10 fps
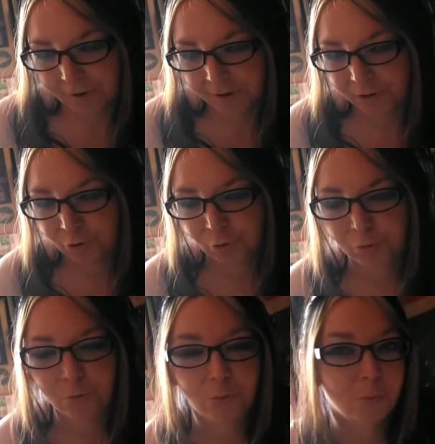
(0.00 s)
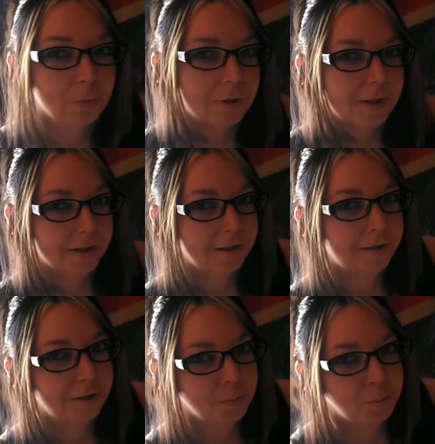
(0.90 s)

as to why I started